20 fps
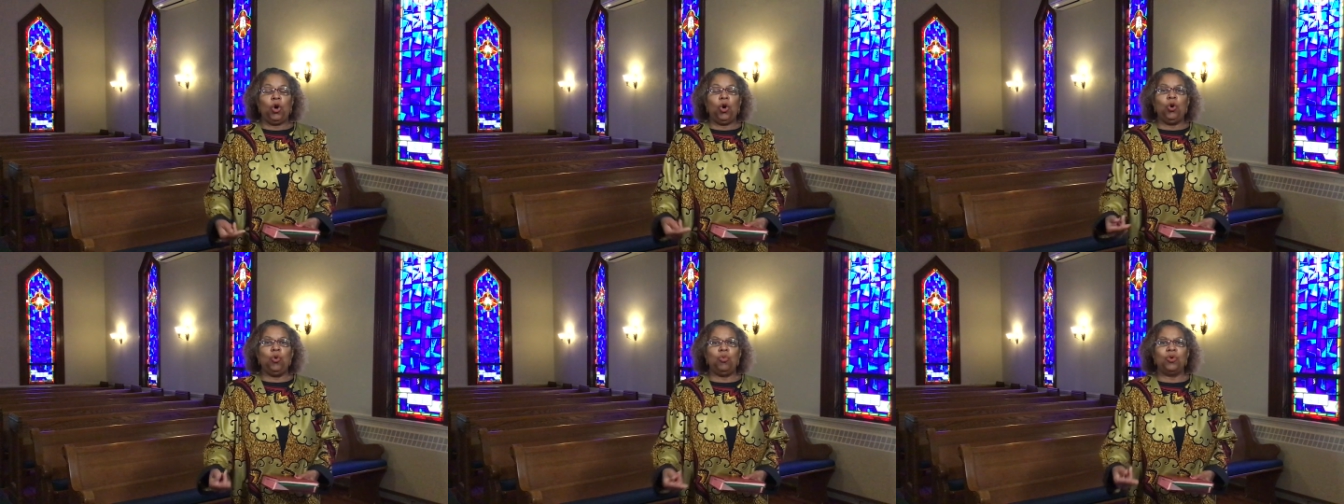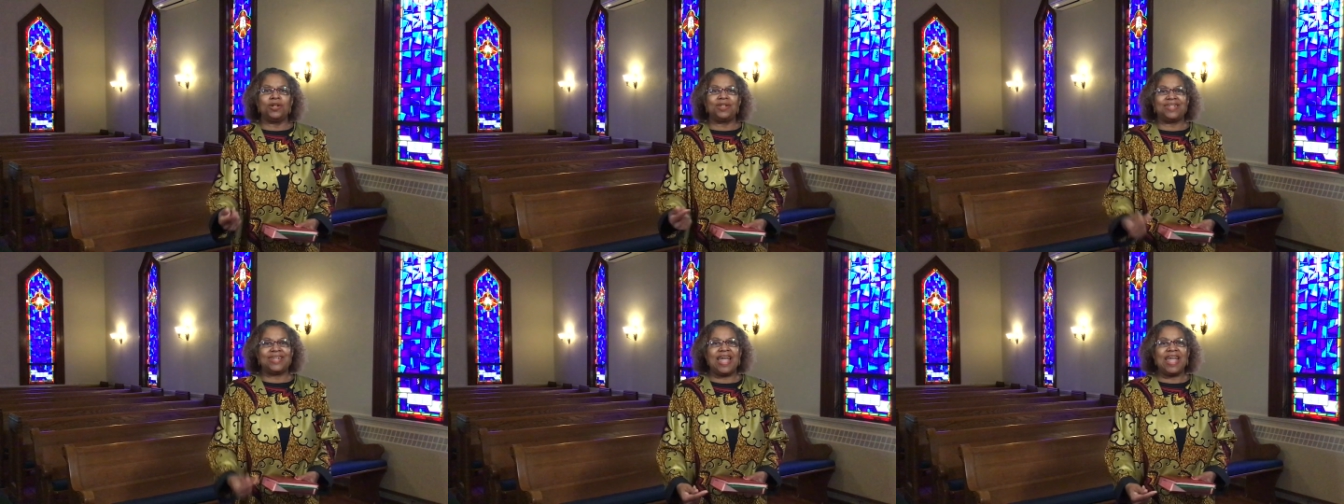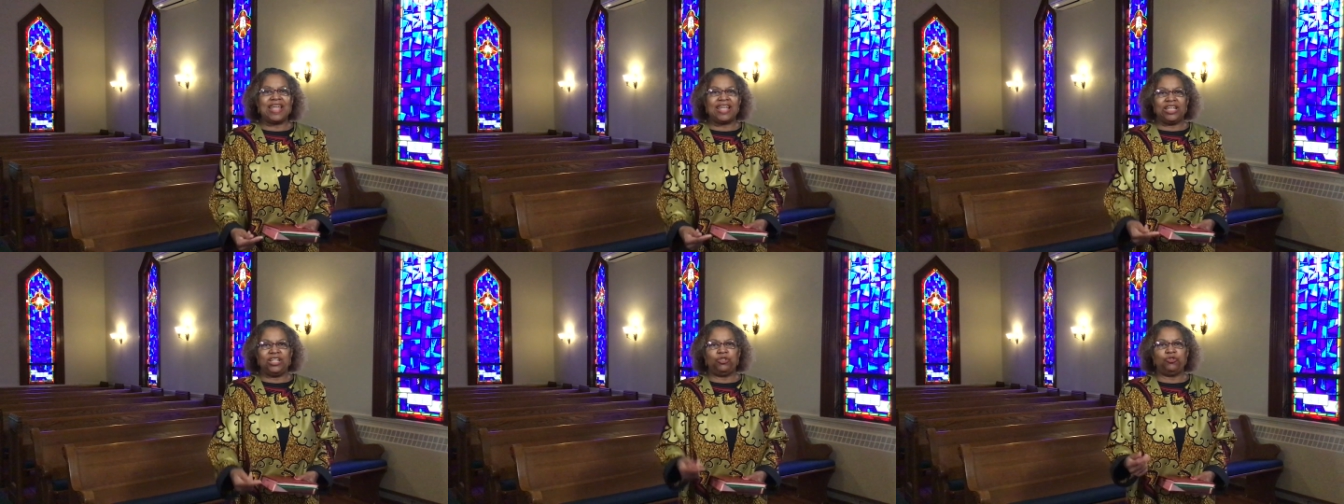who were
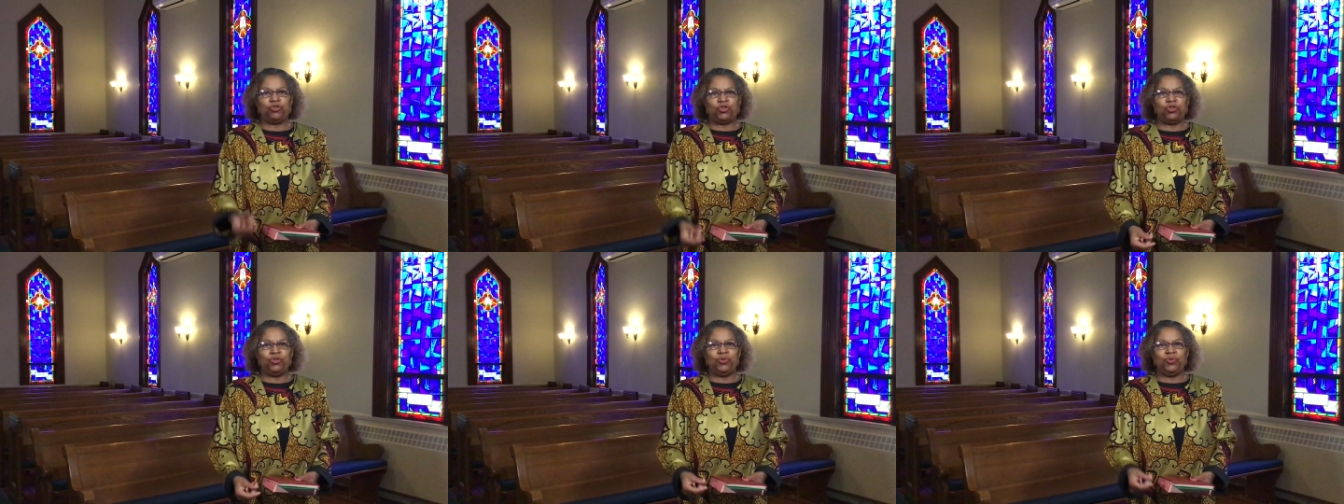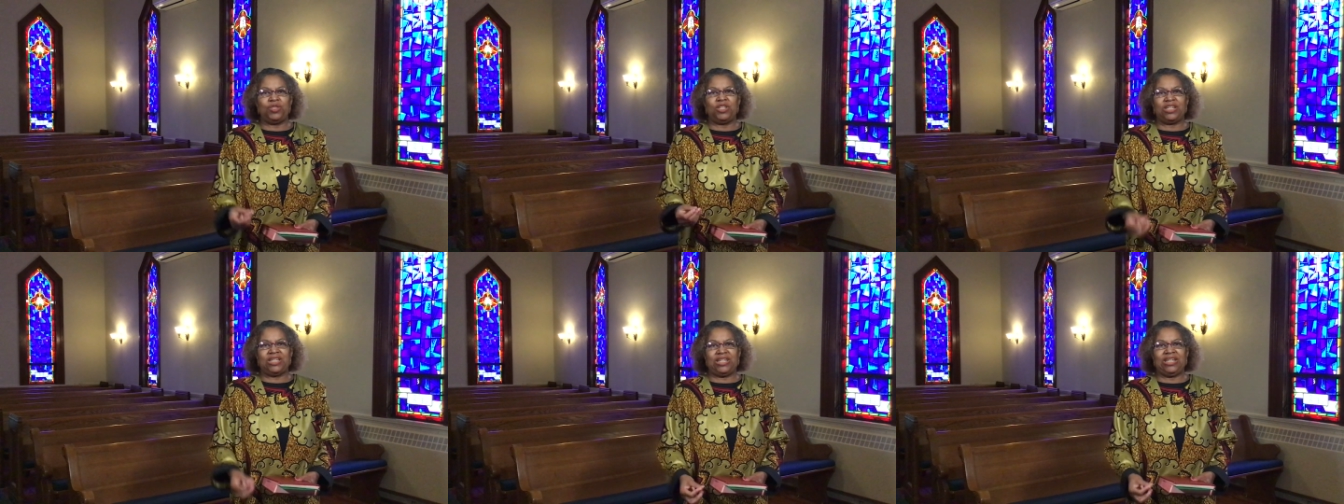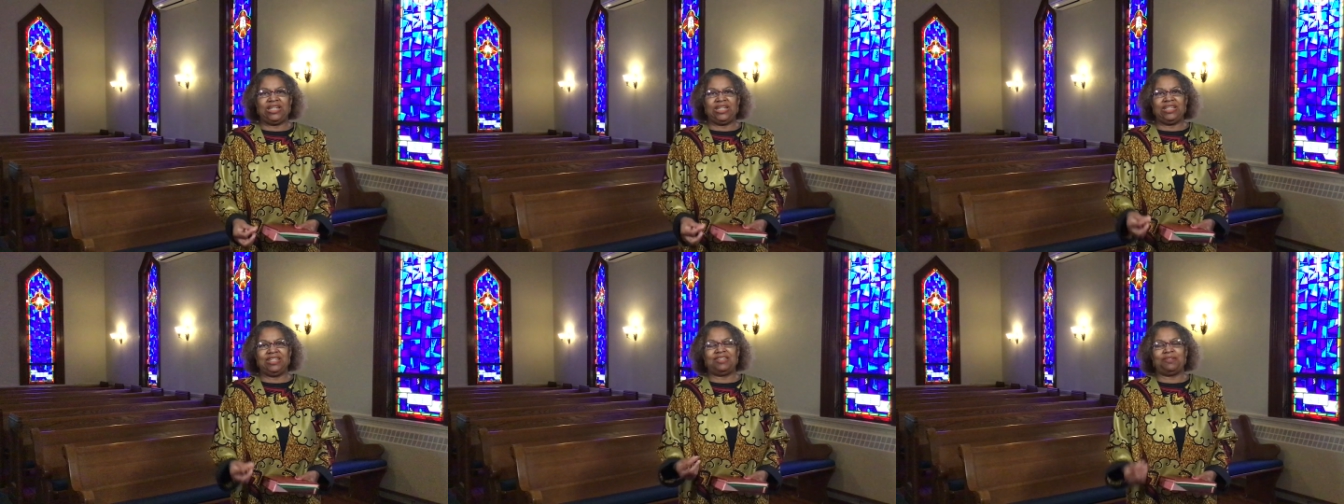taken to the
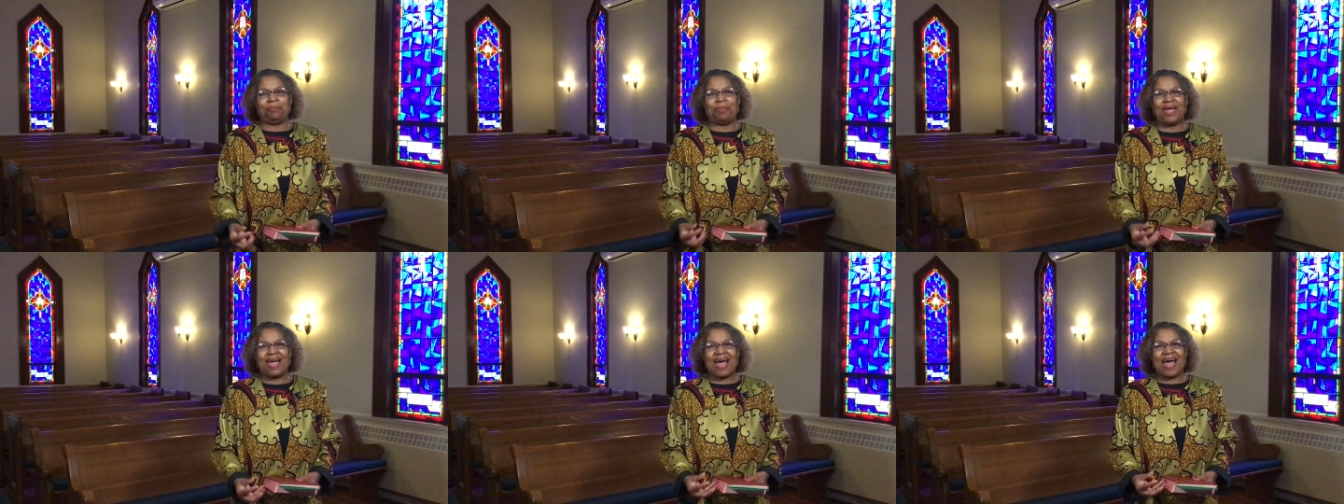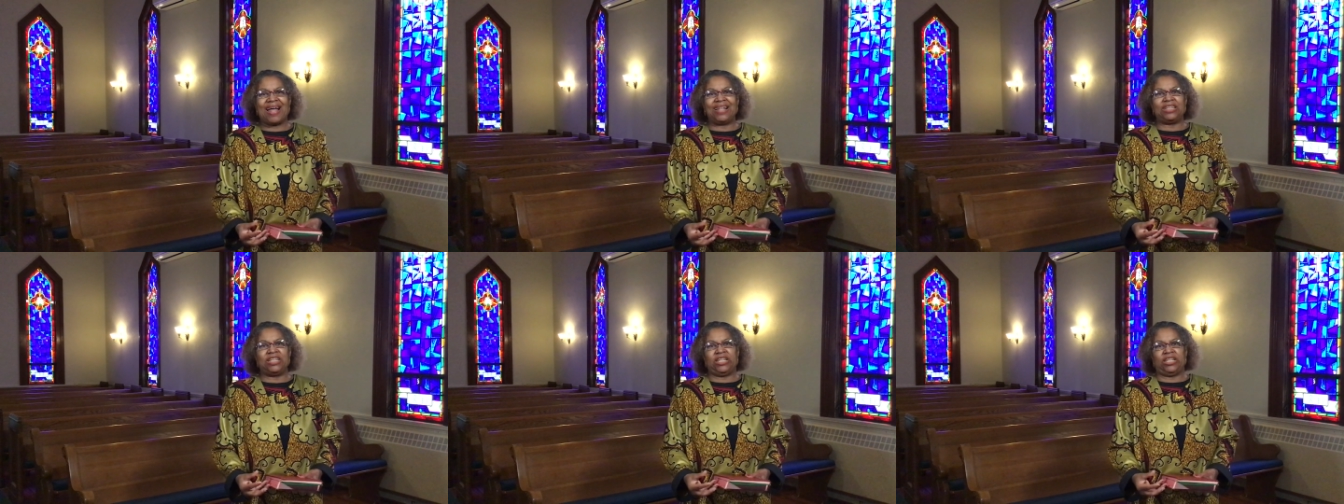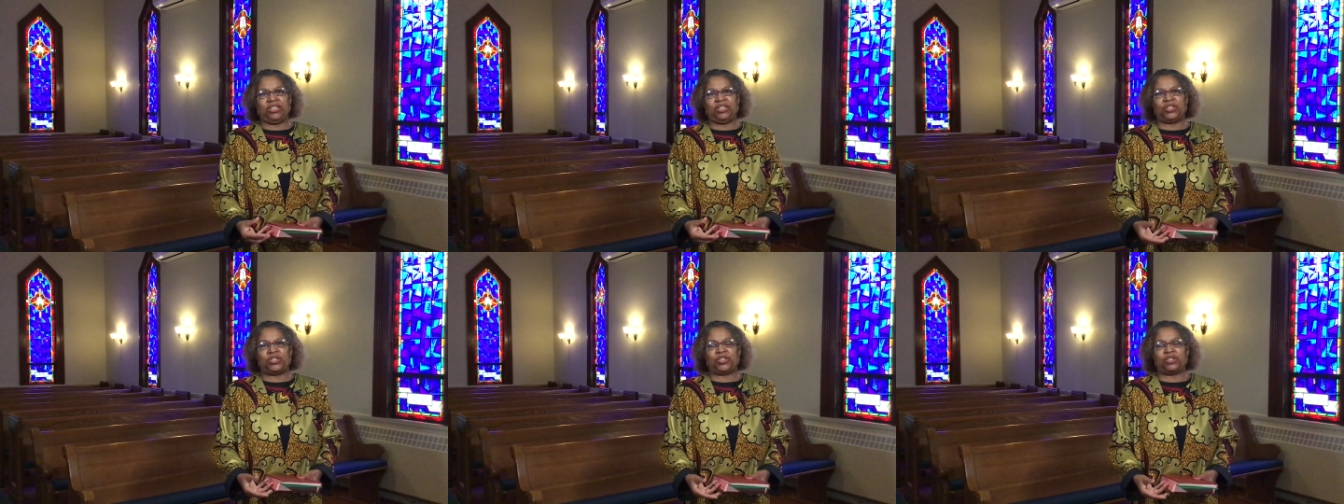king's
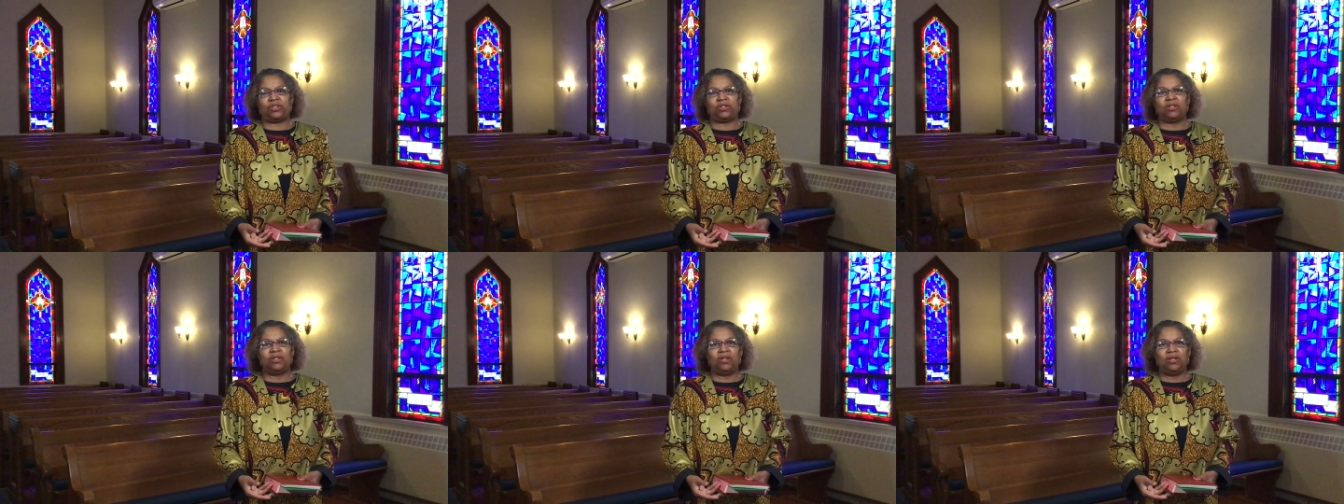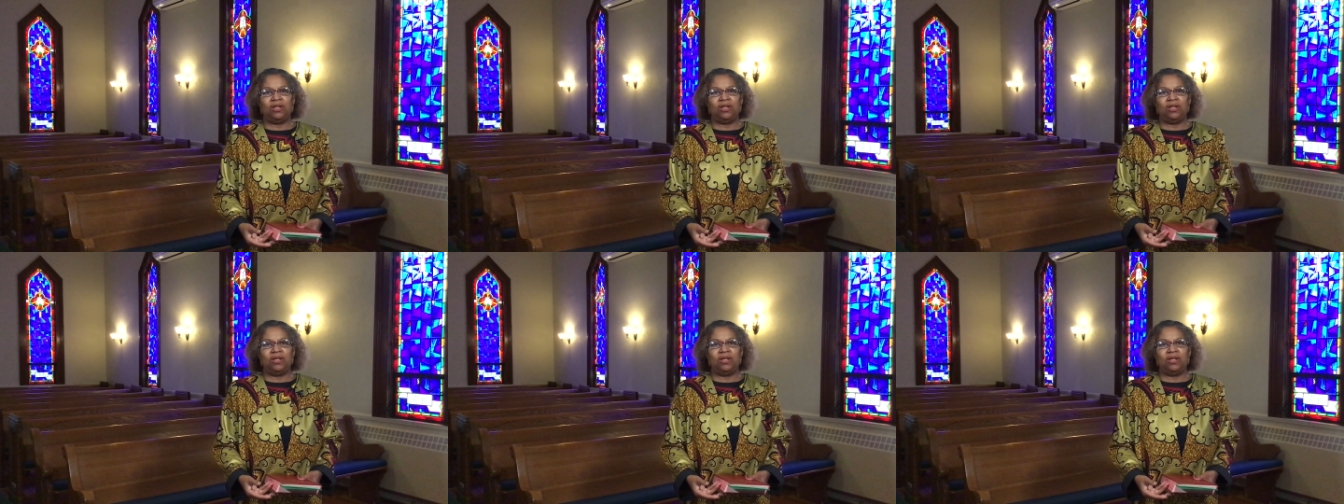palace